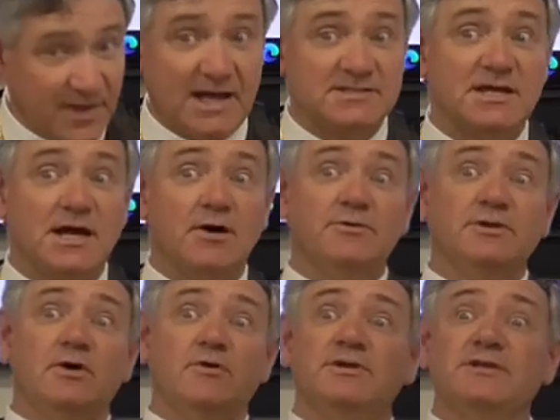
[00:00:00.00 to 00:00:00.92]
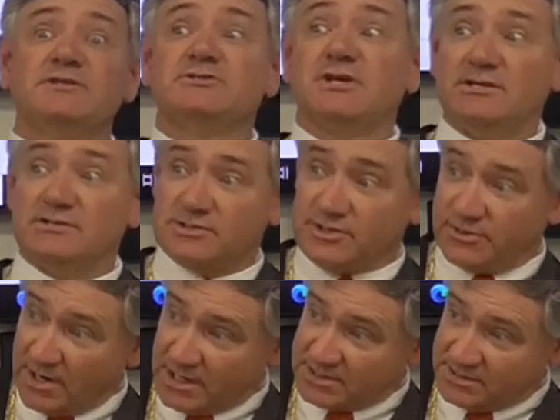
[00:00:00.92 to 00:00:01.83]
That's how we know that he changed
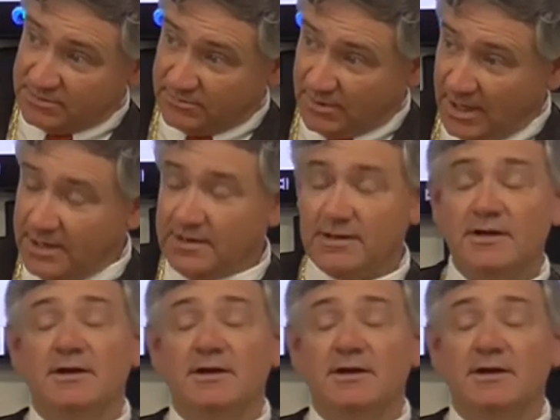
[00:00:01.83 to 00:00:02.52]
direction, right?